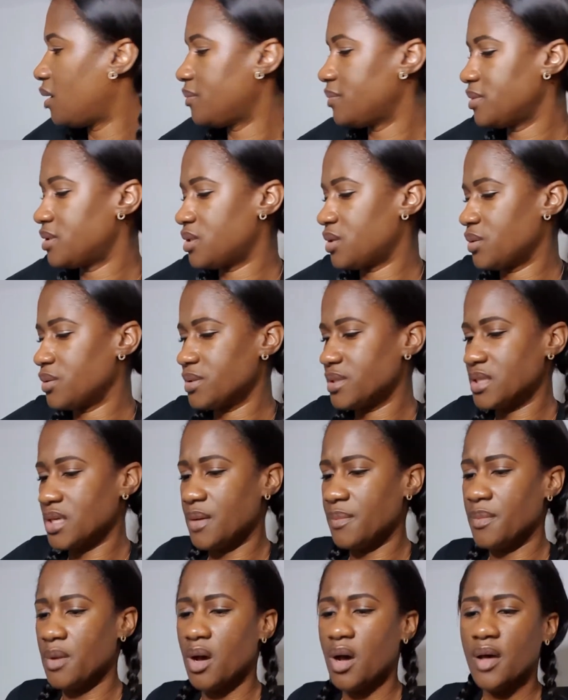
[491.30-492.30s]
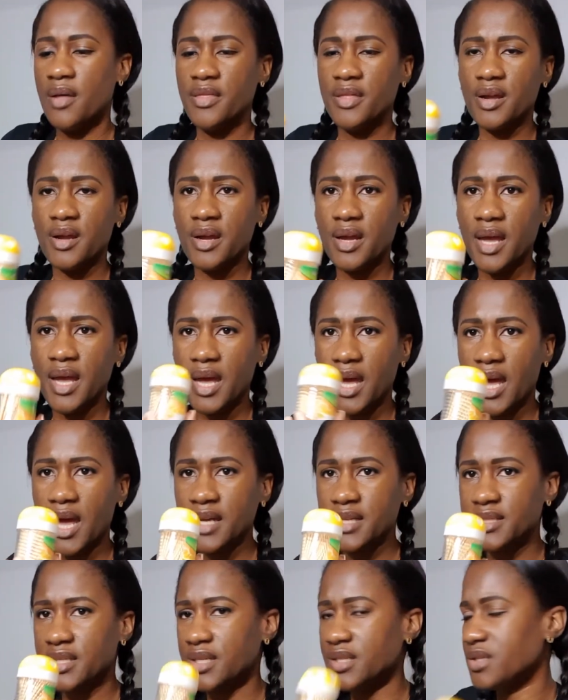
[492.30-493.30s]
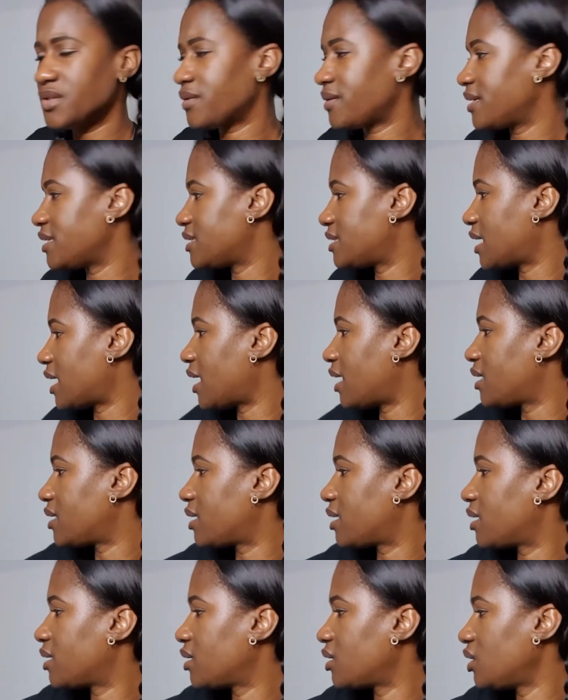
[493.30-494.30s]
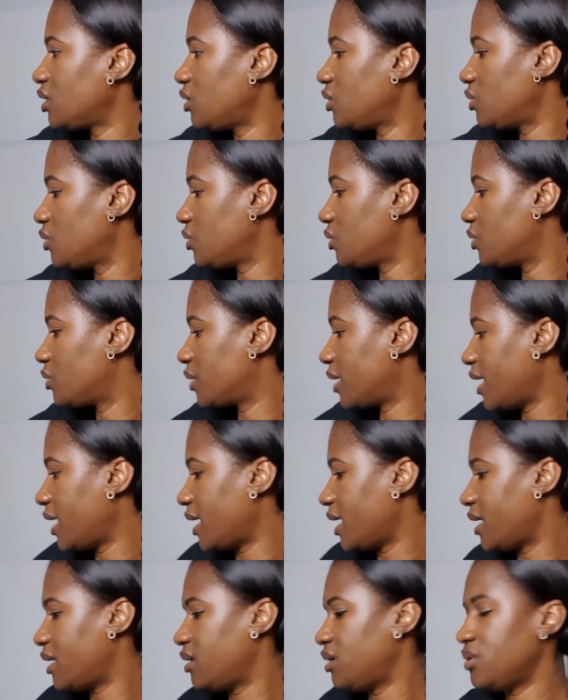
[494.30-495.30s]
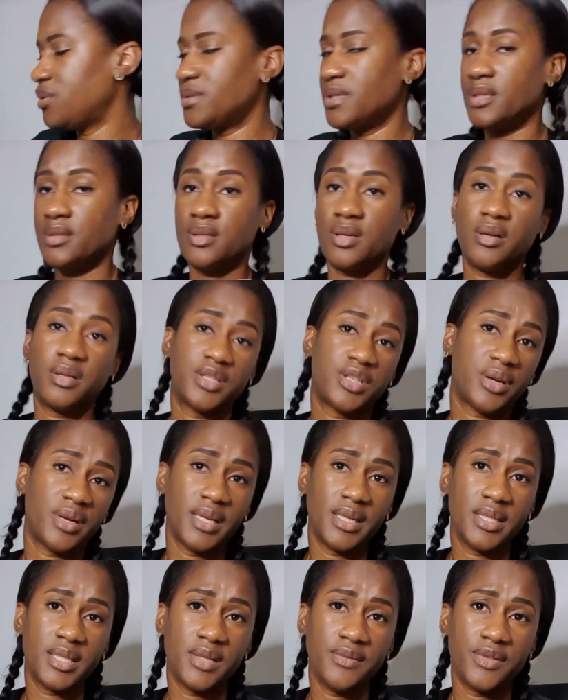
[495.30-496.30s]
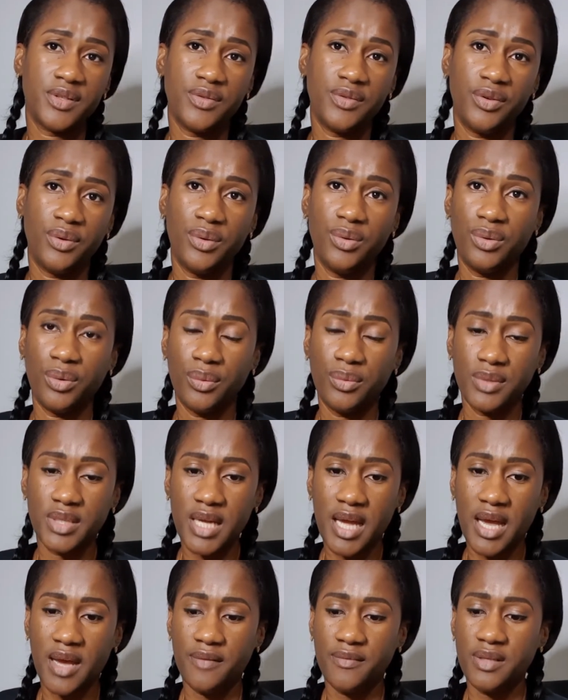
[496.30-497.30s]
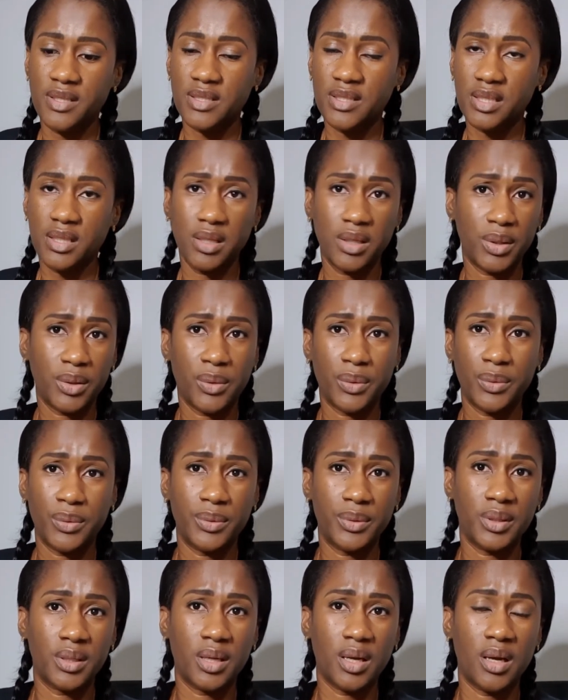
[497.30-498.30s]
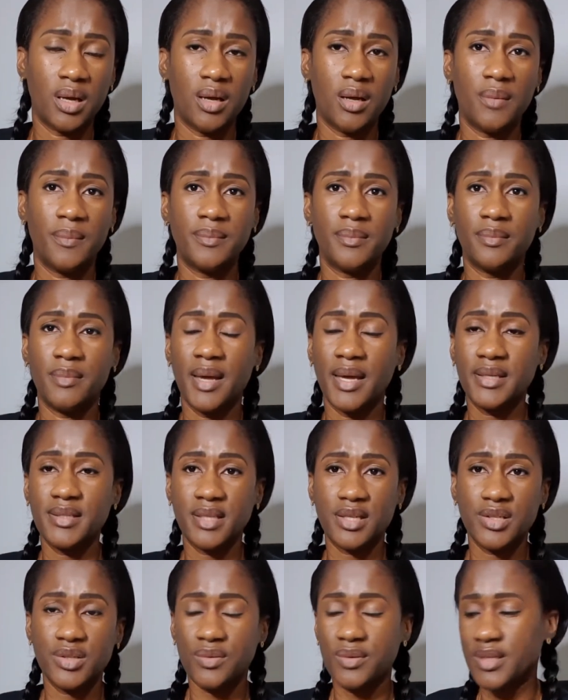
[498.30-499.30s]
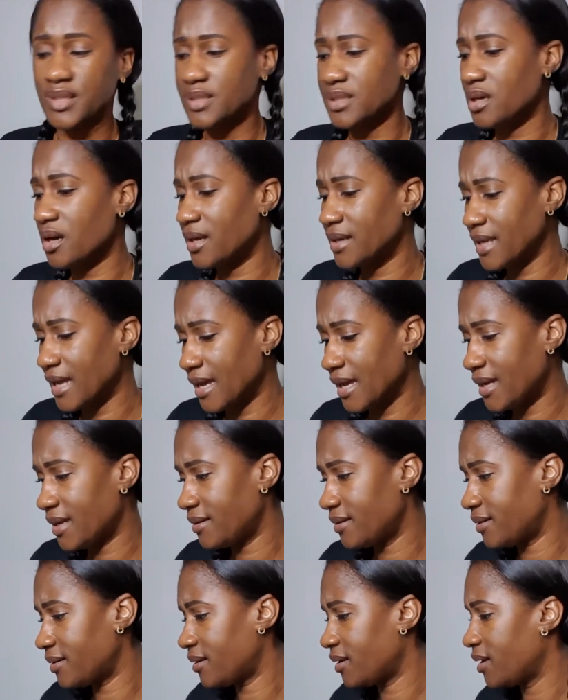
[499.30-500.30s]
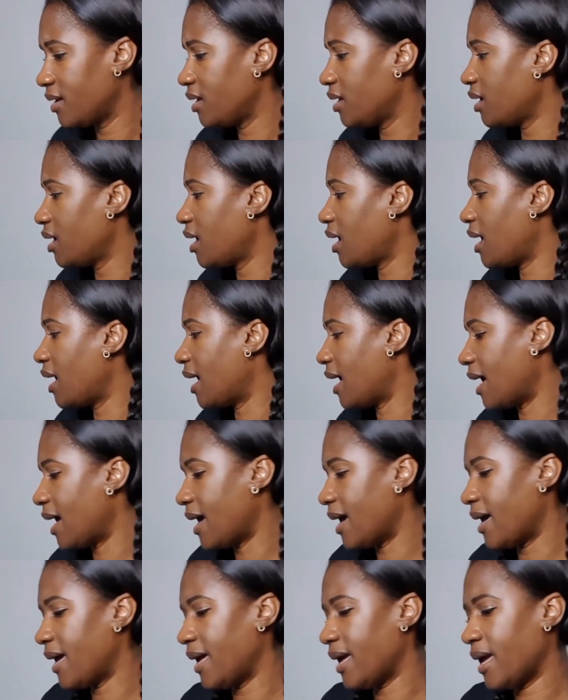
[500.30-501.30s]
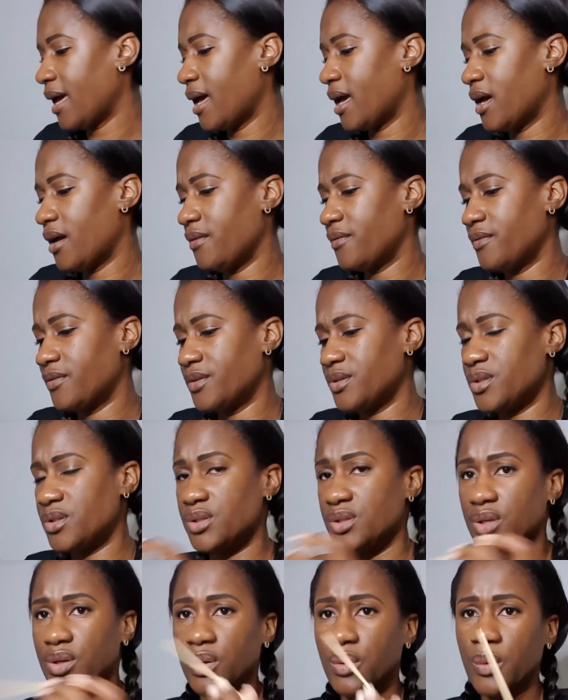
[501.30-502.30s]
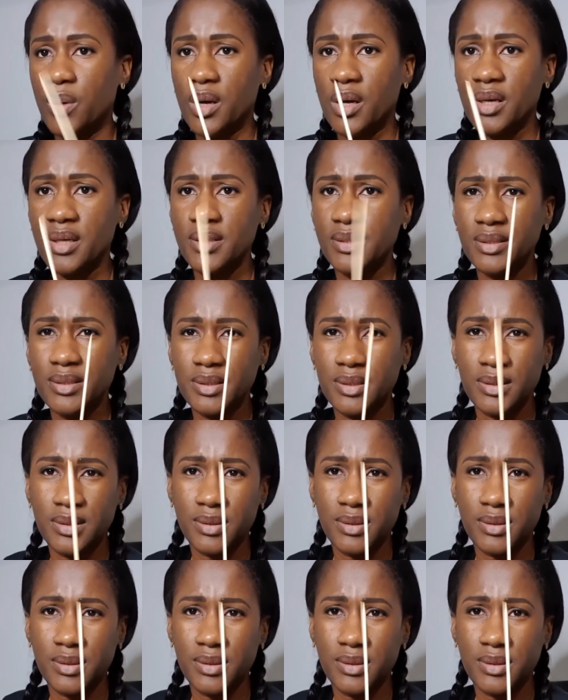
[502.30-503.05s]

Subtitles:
So some other accessories that you can use as alternatives if you don't have the silicone accessories on hand. I have skewers